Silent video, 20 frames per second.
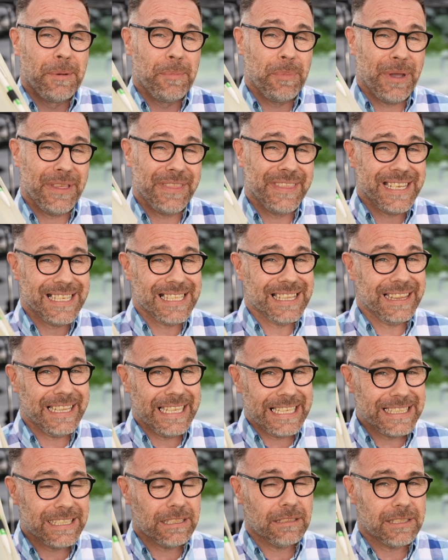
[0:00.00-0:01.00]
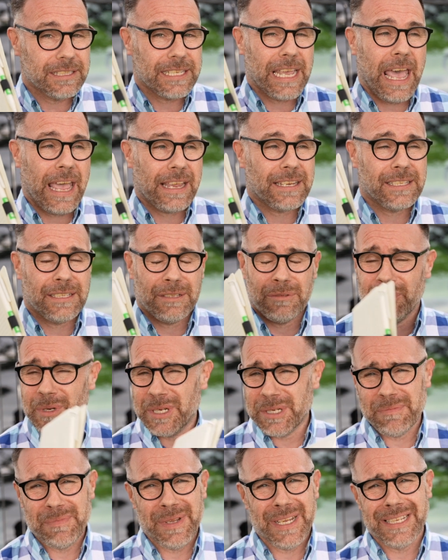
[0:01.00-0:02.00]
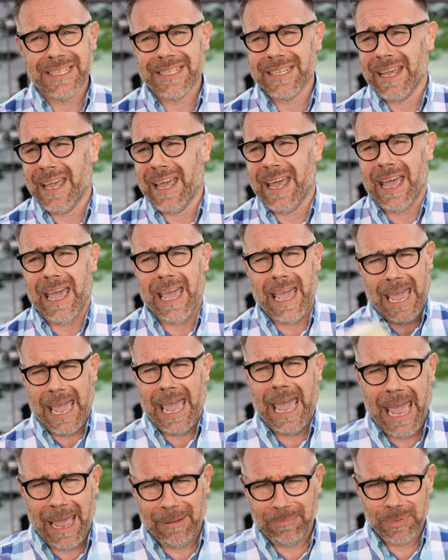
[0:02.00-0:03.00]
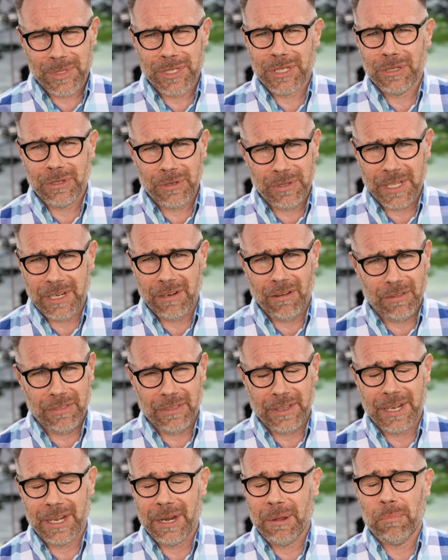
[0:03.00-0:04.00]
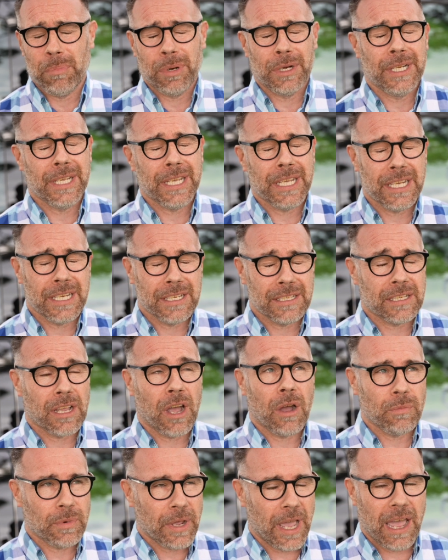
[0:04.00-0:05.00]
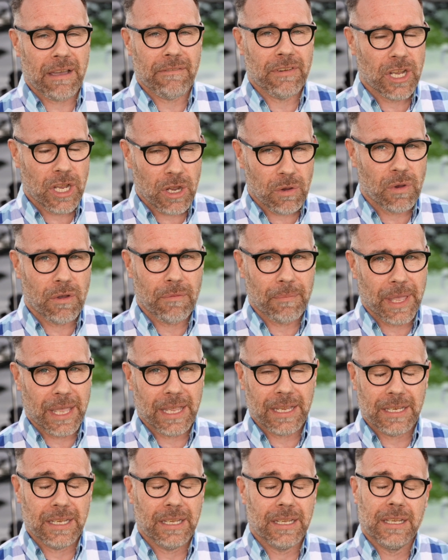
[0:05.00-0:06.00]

but in this little test, which means absolutely nothing, please don't have a go at me,